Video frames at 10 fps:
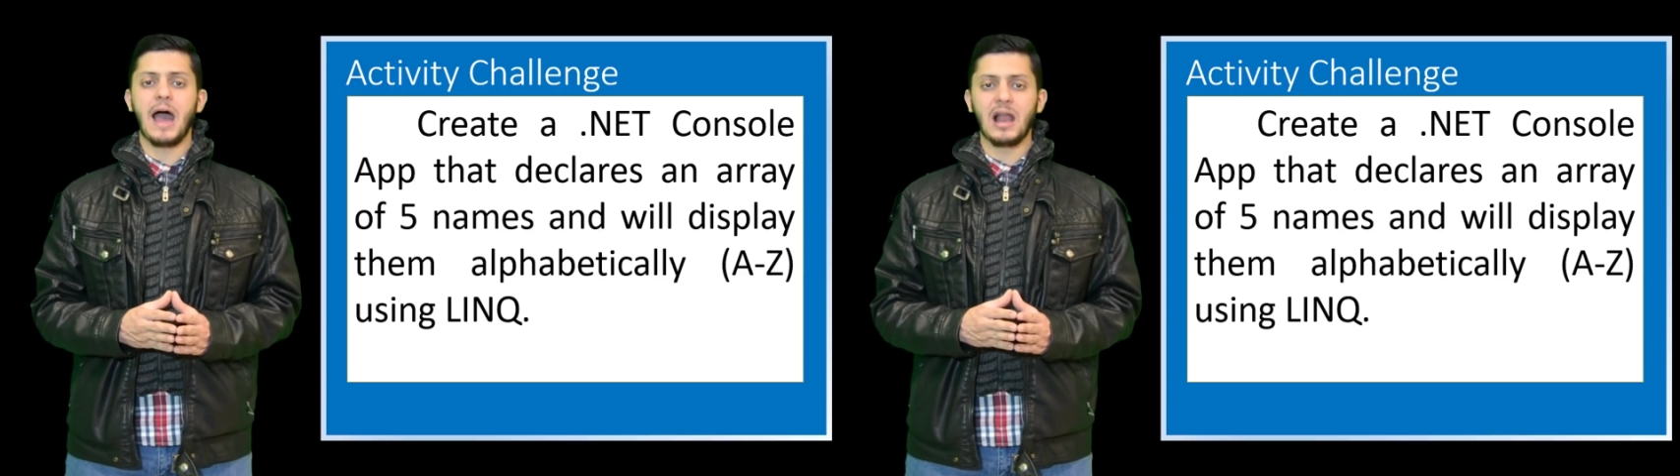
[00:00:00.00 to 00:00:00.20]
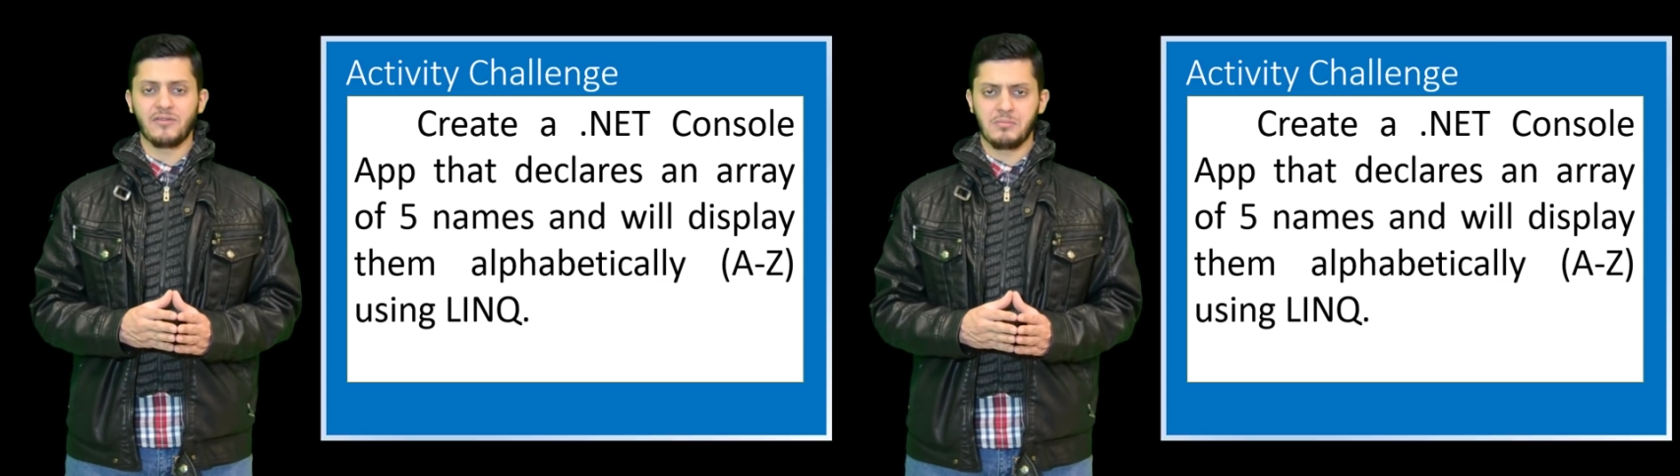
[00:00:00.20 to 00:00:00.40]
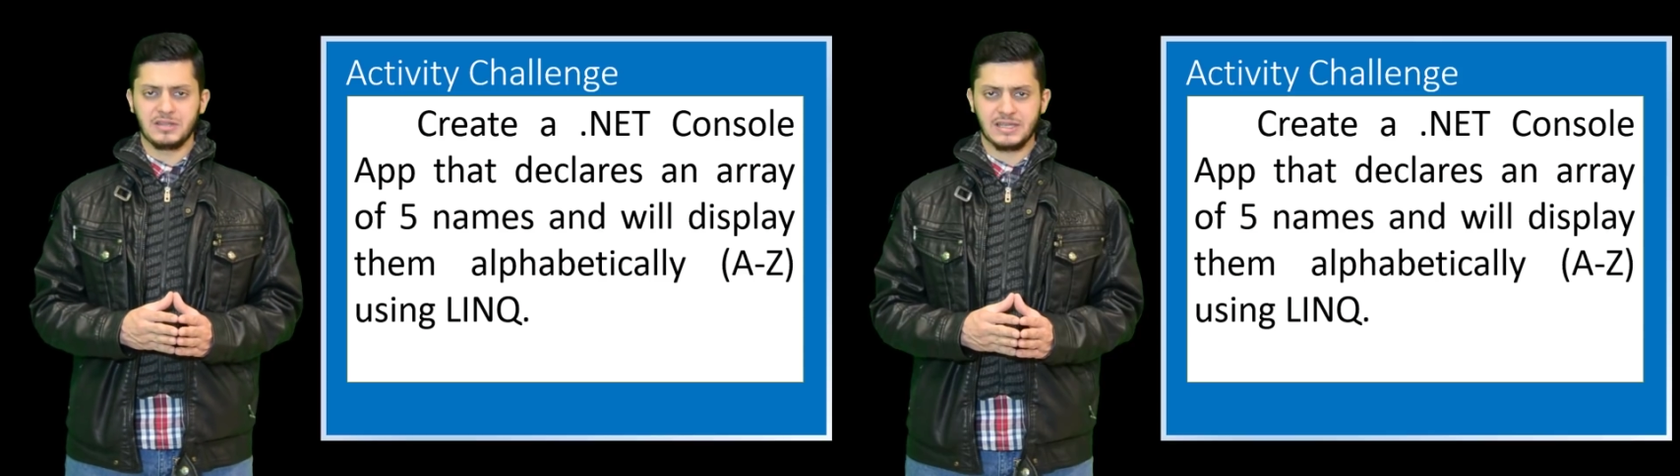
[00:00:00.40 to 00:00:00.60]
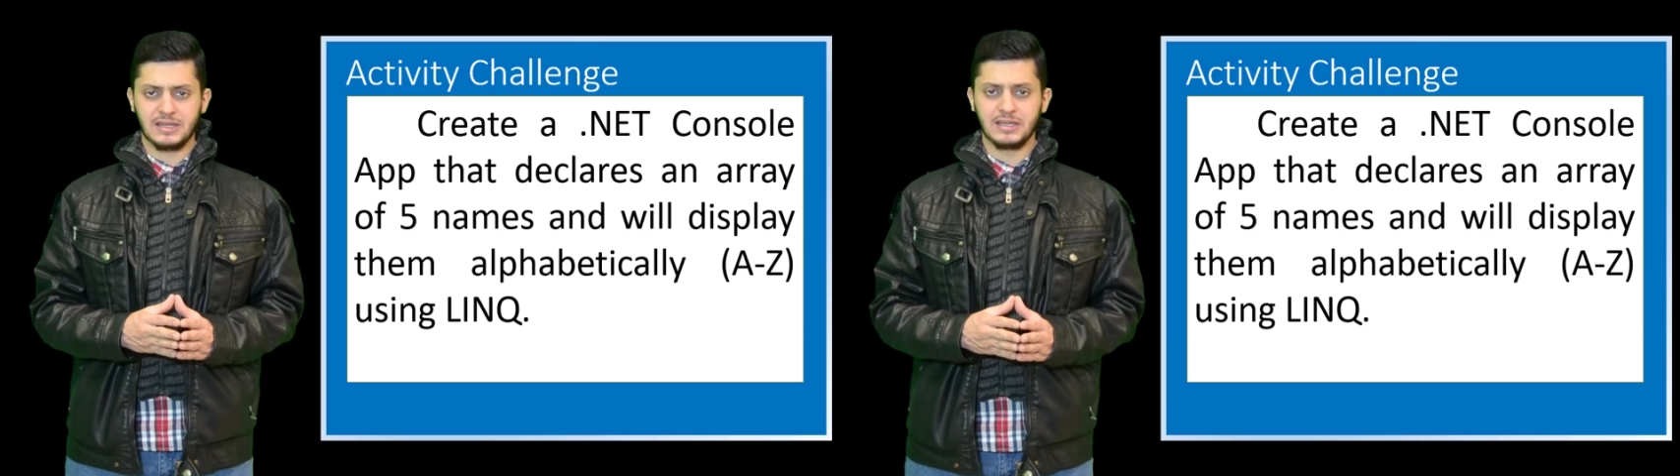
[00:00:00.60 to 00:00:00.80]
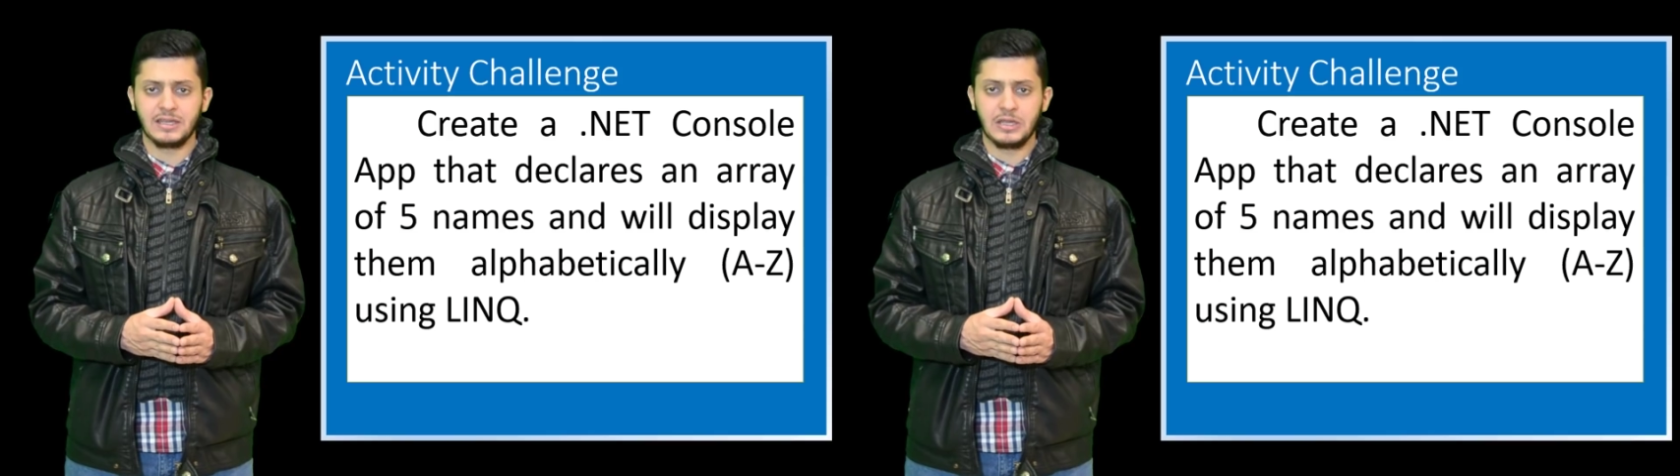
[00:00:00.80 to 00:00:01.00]

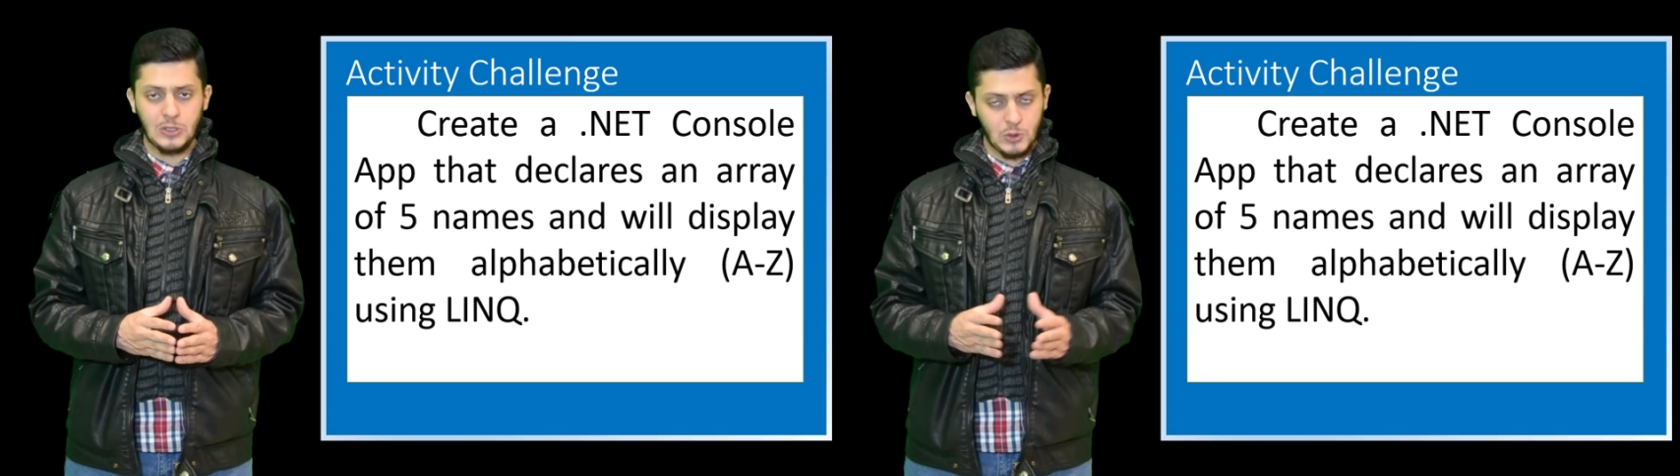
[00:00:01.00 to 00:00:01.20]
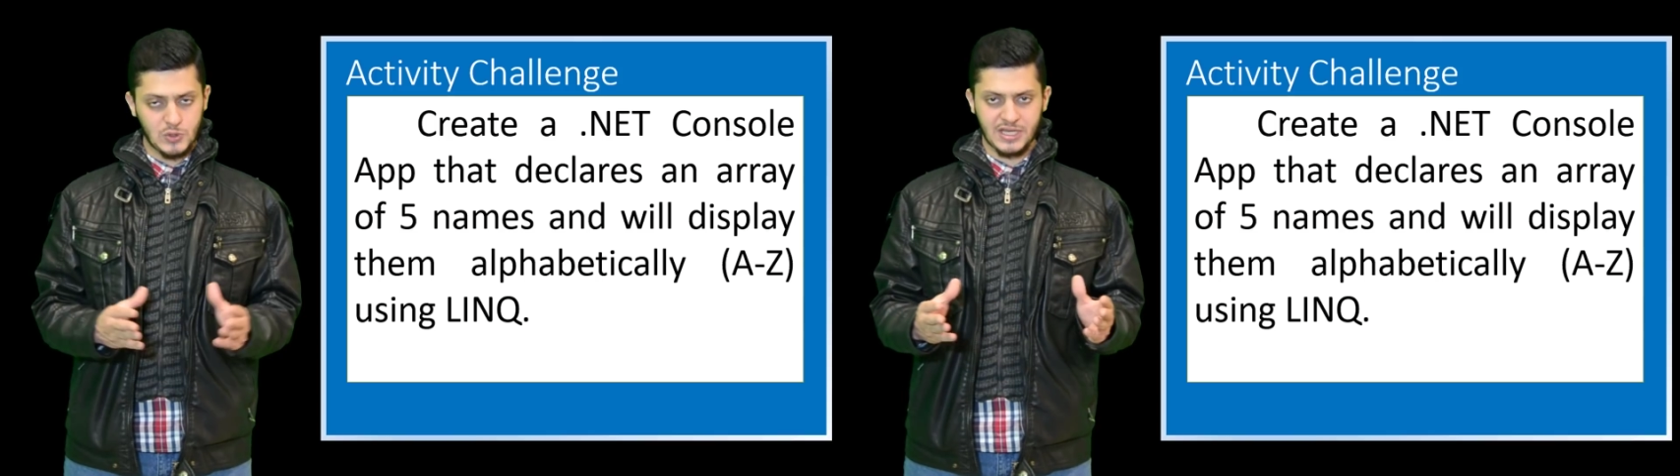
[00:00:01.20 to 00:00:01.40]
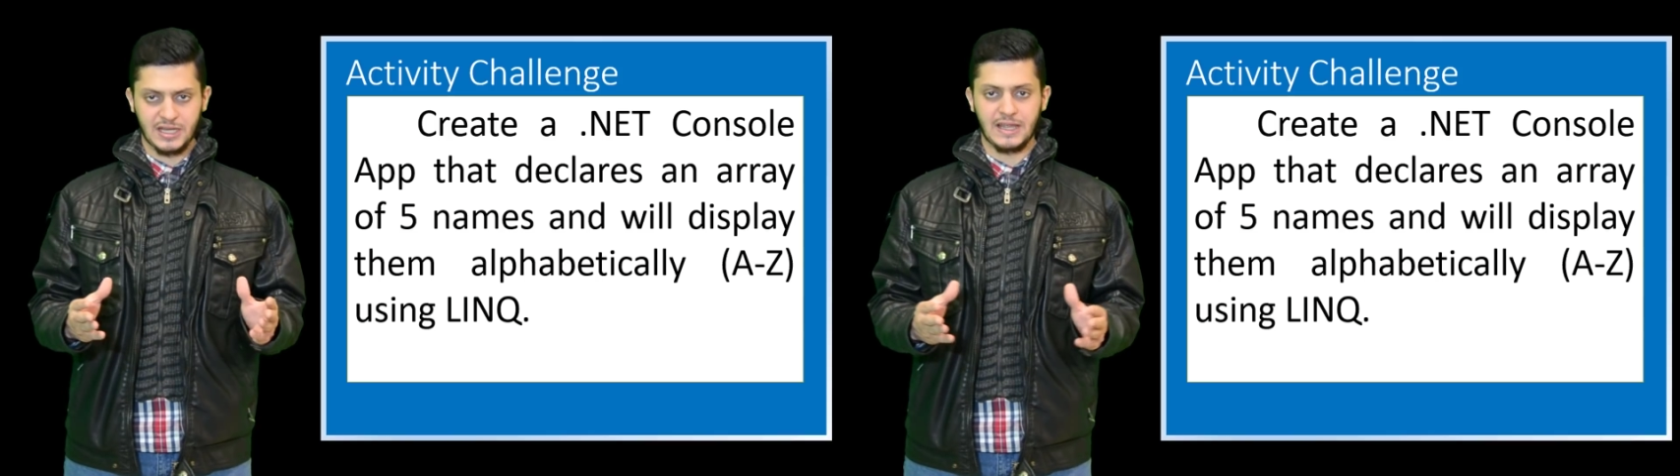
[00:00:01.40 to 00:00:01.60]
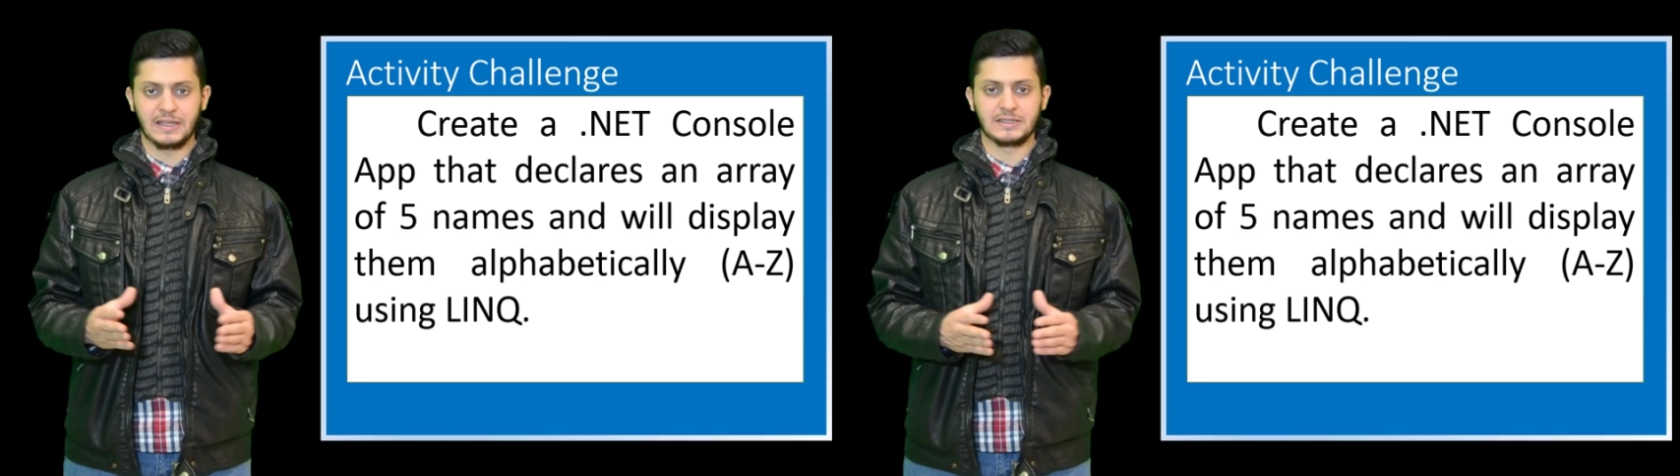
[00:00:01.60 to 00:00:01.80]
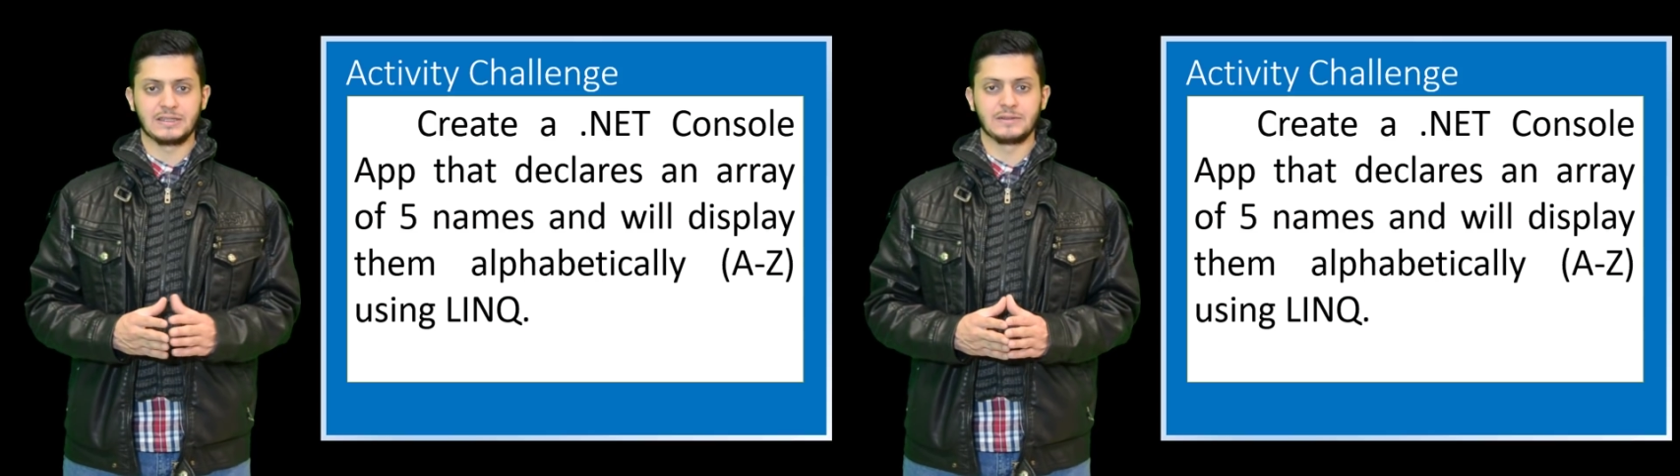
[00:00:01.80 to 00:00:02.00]
alphabetically using
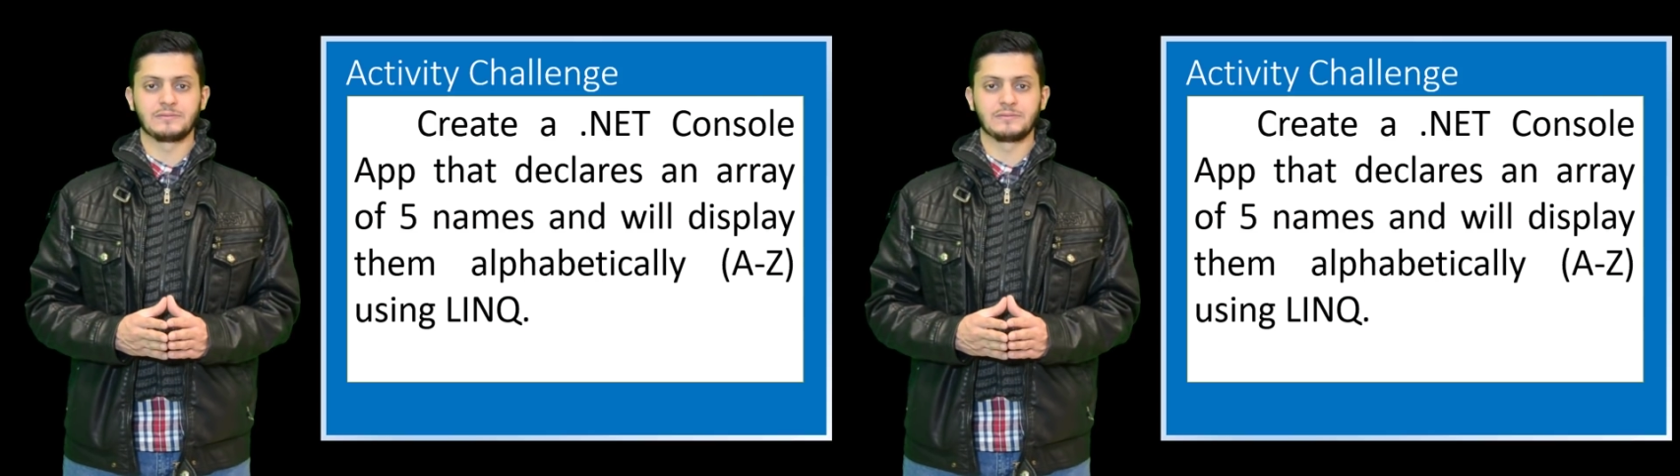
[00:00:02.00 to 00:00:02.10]
LINQ.